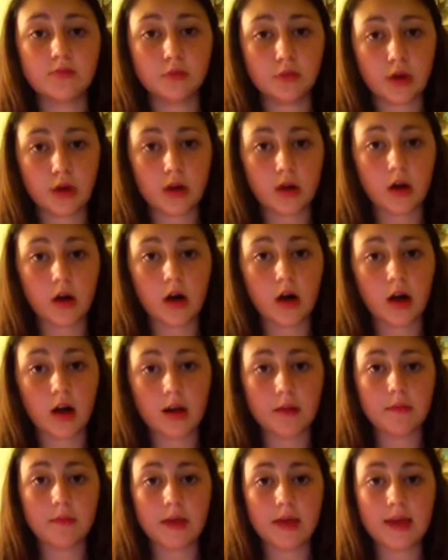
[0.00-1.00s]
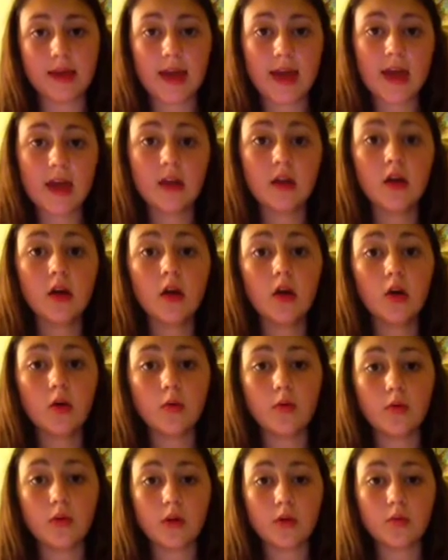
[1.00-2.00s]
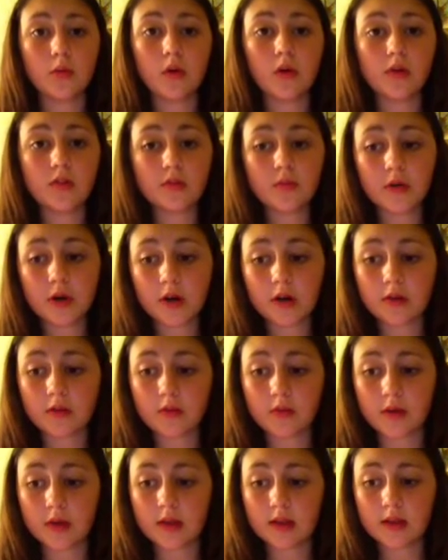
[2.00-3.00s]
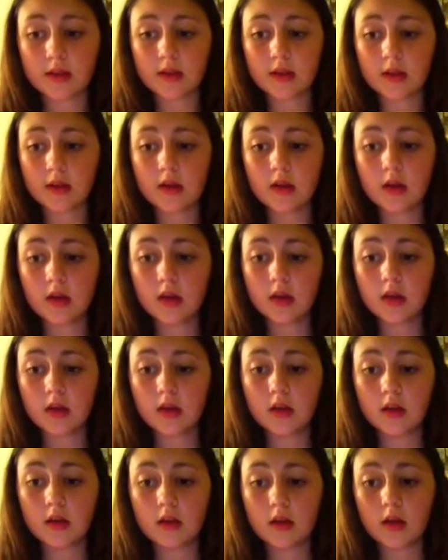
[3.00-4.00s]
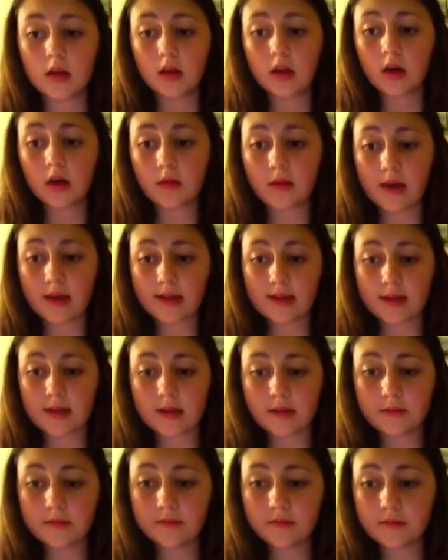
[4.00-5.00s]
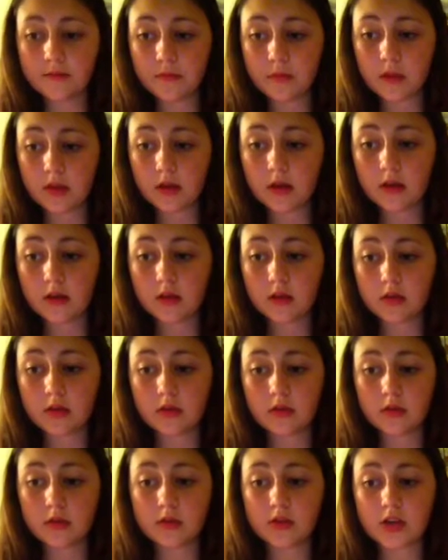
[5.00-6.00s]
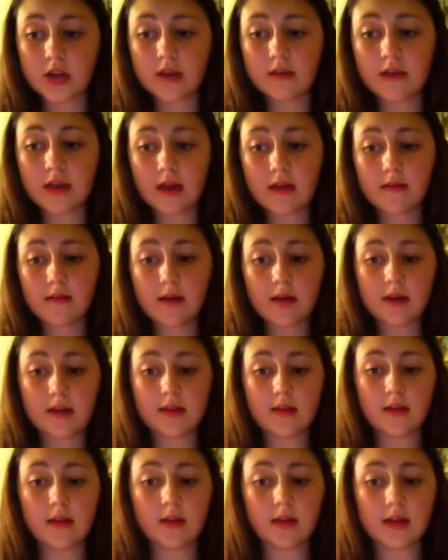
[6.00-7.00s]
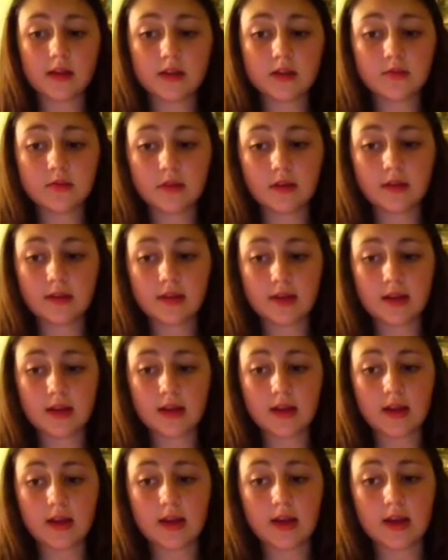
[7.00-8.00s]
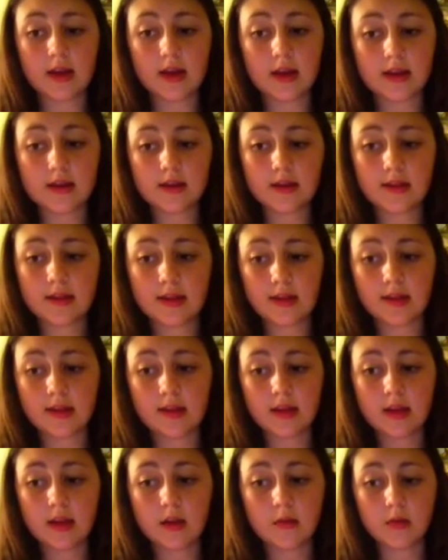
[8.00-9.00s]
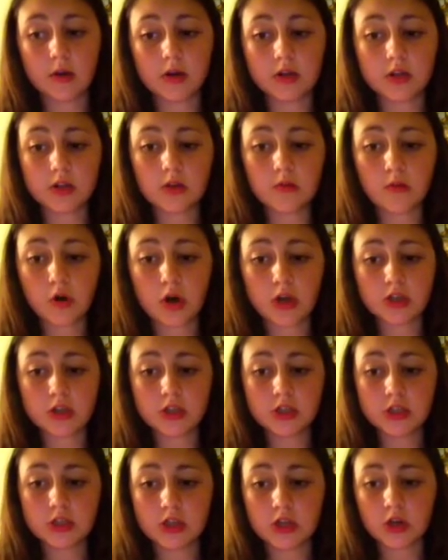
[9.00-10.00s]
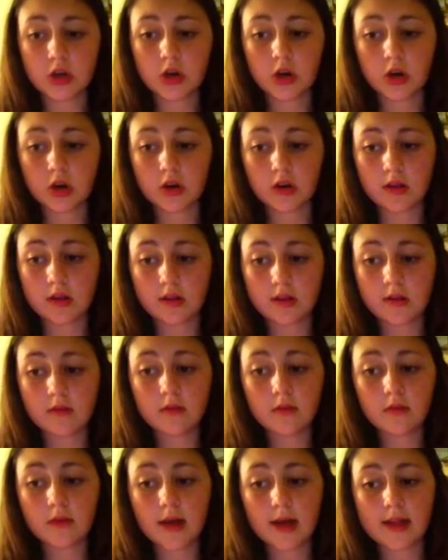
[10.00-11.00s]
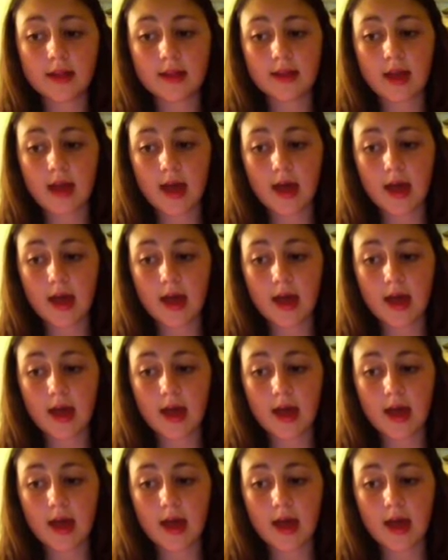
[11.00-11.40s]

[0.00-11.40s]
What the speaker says: boycott began when Rosa Parks was arrested. JFK was elected president in 1960, and a March on Washington occurred in civil rights.